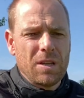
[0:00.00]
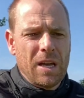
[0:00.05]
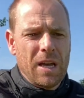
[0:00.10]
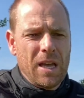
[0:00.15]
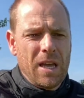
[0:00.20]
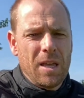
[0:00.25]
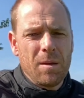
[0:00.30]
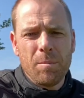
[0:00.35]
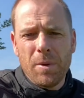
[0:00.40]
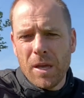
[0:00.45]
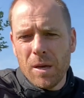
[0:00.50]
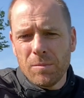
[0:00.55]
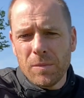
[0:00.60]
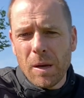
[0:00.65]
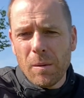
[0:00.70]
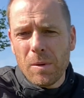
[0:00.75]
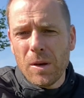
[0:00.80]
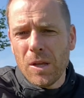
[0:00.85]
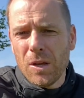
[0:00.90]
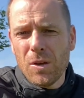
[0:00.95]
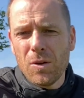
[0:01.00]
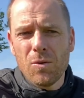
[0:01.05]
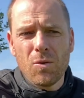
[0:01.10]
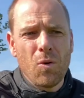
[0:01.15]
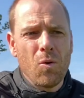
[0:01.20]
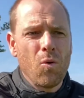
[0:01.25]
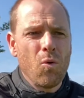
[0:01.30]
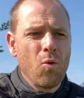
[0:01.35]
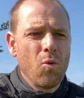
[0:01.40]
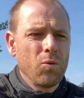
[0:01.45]
a BMW
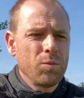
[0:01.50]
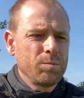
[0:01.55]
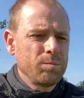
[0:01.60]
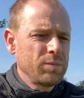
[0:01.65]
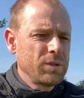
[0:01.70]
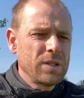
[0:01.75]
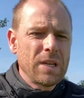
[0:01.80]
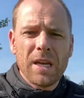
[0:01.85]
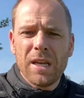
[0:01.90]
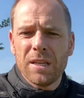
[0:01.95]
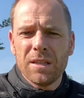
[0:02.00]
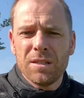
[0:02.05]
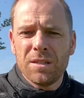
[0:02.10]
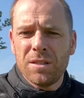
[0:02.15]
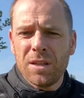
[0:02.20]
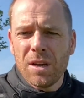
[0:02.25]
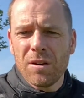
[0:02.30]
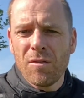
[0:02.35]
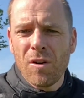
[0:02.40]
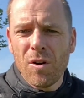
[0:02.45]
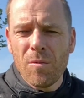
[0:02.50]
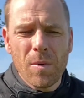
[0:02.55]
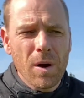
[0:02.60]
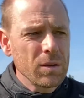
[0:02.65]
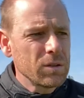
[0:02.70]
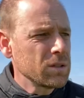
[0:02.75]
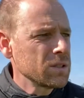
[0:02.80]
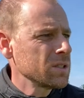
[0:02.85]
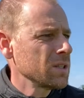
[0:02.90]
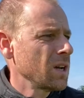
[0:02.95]
or say a Zero
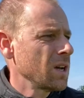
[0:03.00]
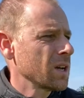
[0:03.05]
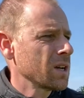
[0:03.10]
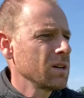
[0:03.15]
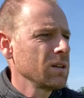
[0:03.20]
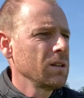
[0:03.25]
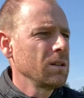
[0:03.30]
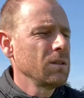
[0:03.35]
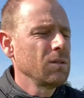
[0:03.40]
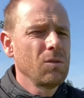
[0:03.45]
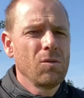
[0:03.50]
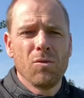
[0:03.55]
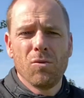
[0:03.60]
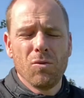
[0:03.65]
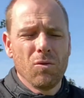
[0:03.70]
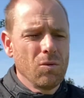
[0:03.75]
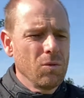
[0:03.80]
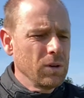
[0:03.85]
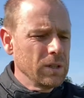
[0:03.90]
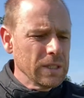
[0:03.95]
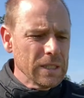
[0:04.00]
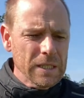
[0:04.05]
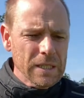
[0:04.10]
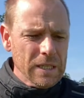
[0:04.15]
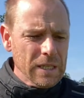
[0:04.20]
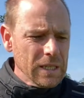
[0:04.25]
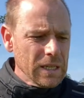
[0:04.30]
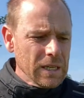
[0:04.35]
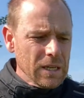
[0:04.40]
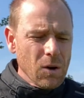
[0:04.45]
motorcycle
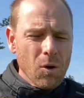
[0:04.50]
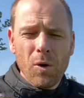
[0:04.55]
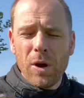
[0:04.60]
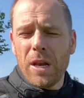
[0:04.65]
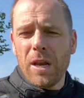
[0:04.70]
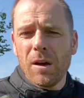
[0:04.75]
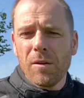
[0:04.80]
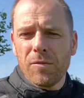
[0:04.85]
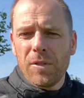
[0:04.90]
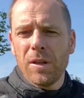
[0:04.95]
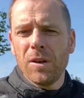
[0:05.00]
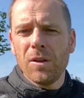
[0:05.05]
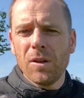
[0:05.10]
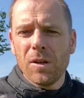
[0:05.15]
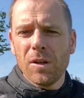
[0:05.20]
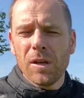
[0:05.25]
or any of the